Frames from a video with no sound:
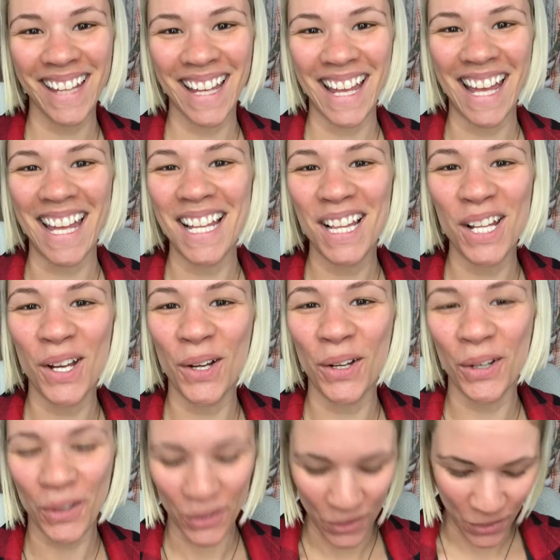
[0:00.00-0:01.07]

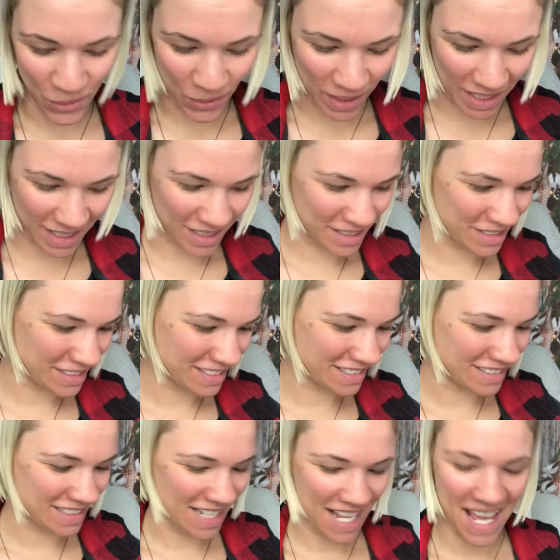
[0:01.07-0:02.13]
Hello.
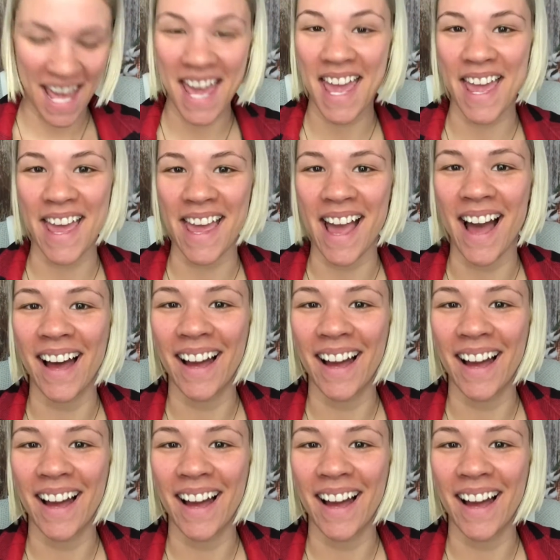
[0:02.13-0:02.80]
Hey.